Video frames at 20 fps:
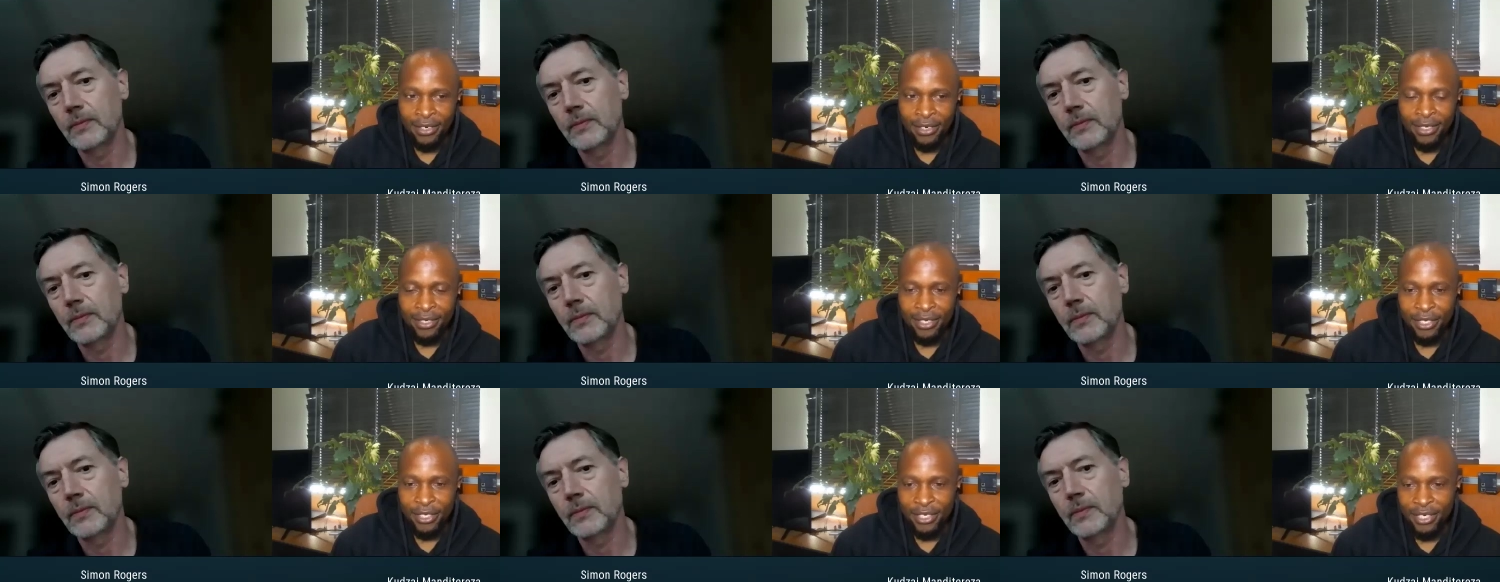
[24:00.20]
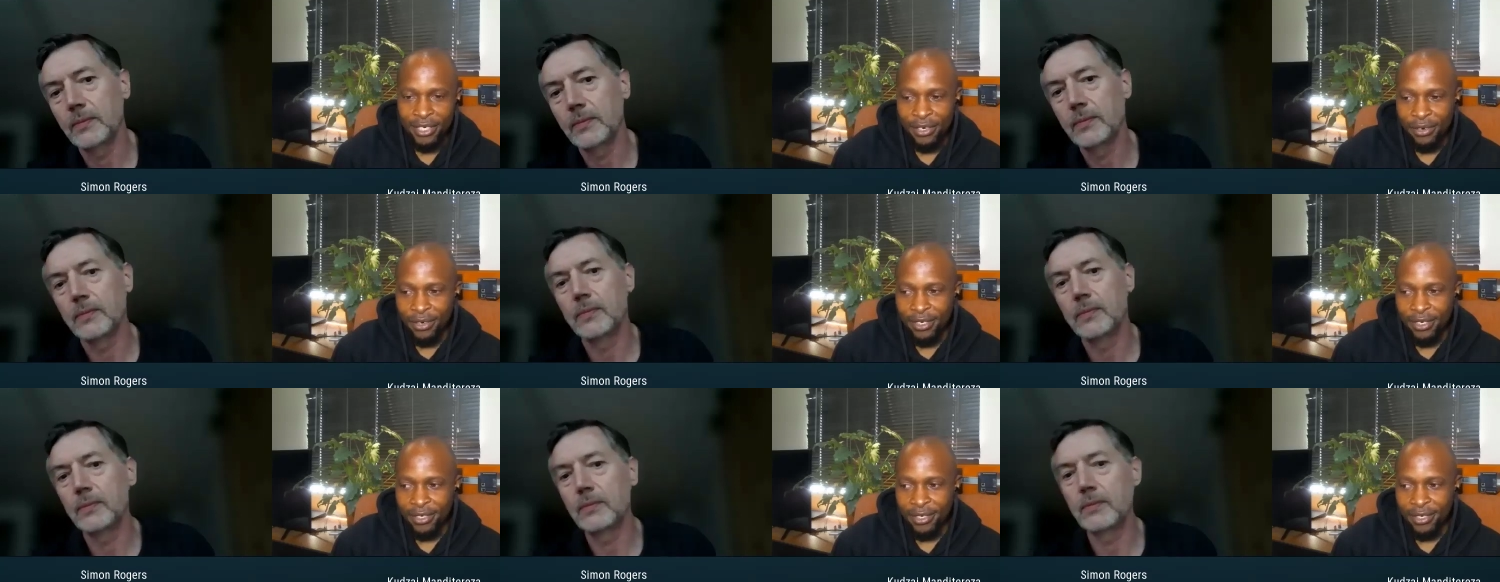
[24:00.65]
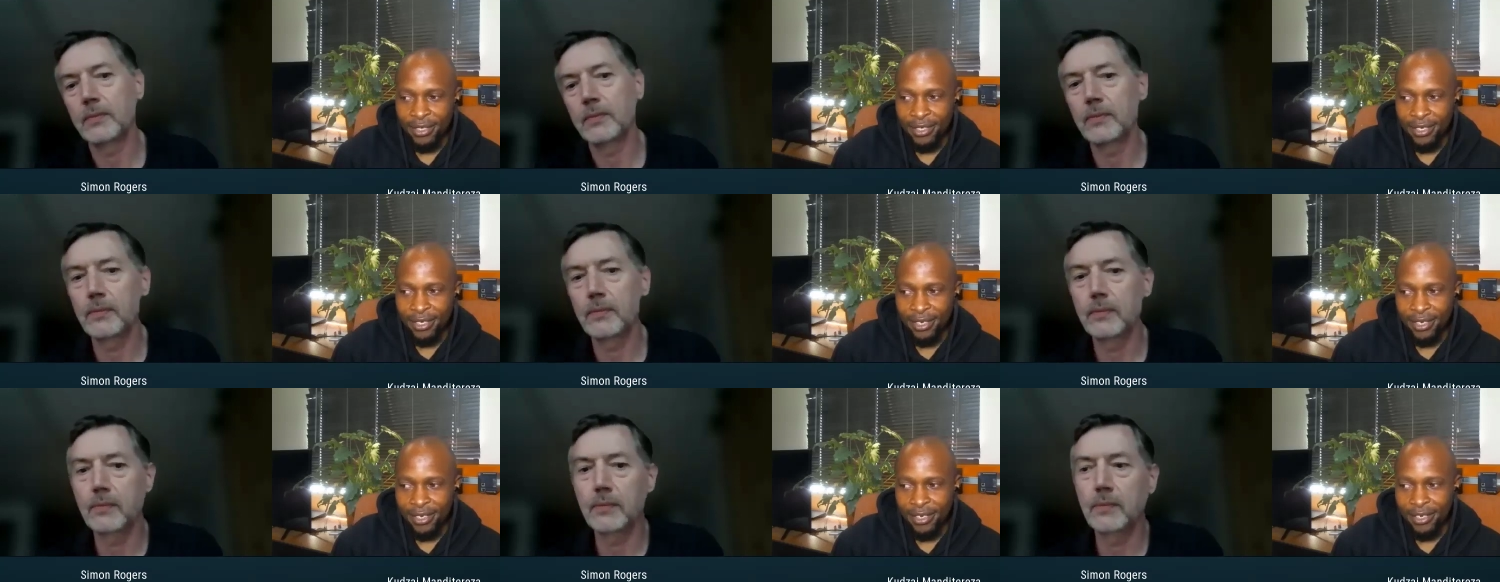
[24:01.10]
Speaker 1: researching on is
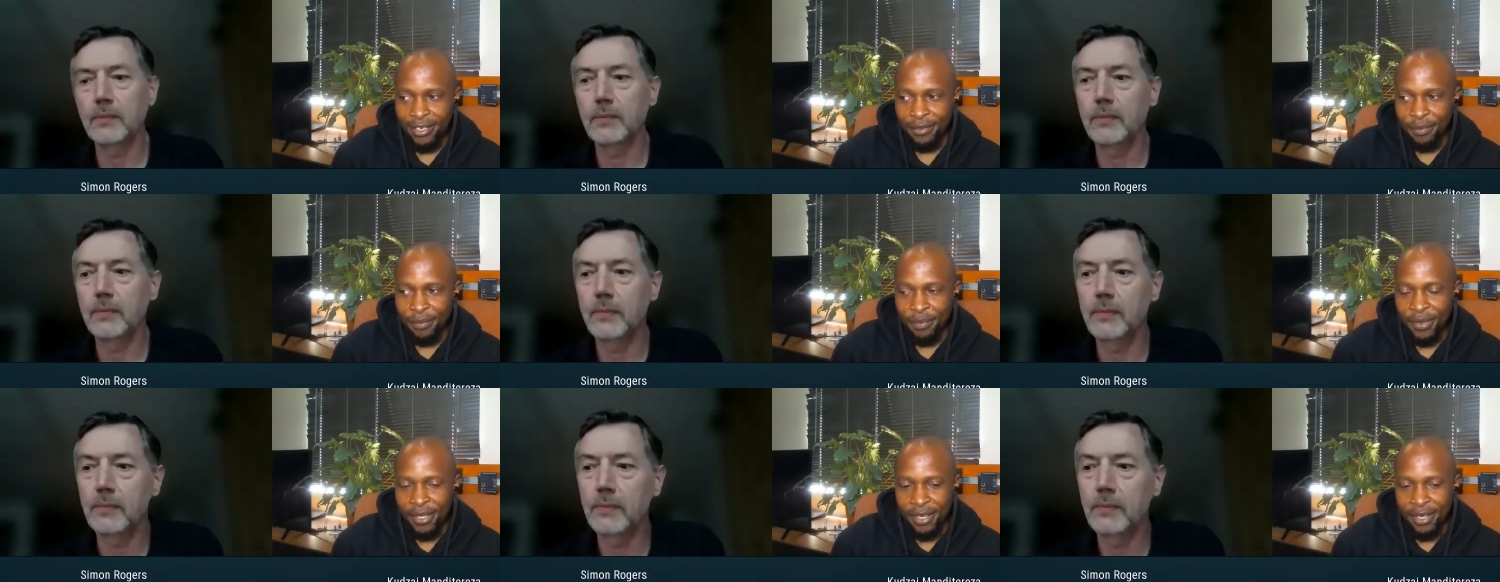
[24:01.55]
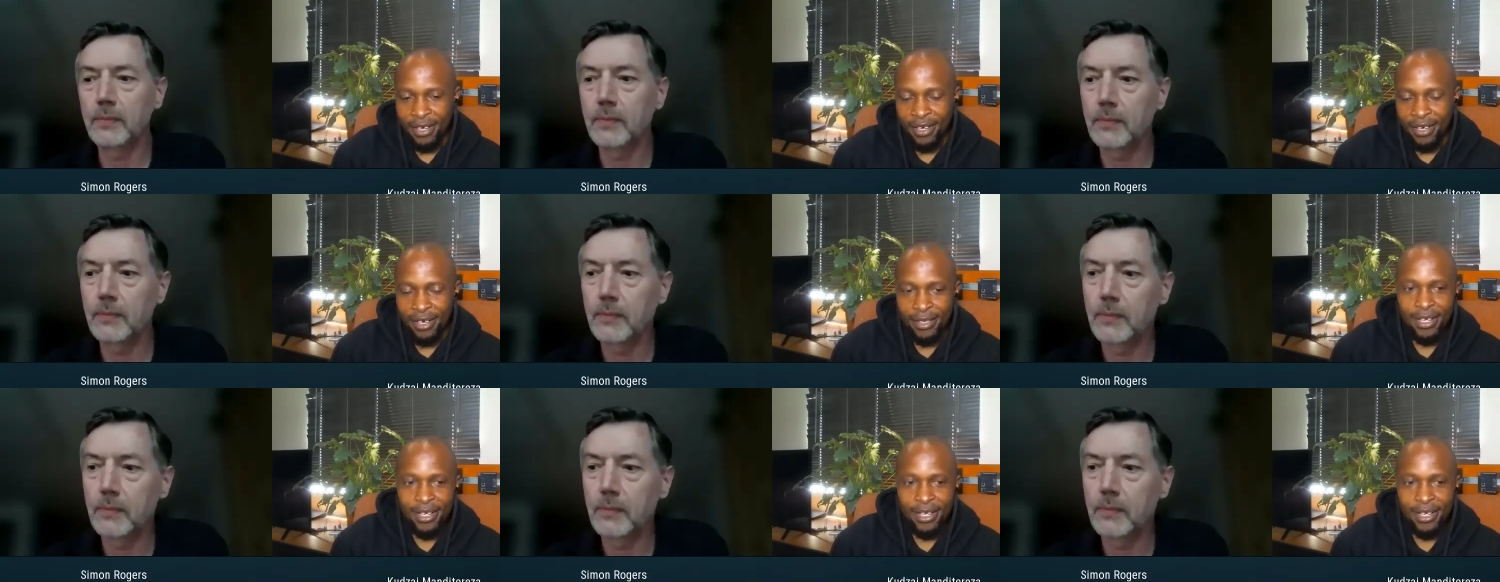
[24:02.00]
the uh,